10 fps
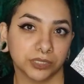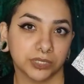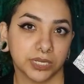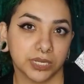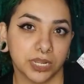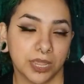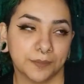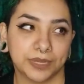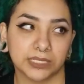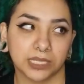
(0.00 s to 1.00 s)
tree
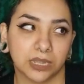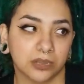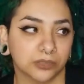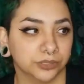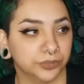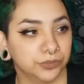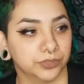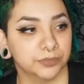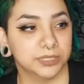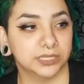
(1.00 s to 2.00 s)
because I got all new
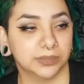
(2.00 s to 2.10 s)
ornaments.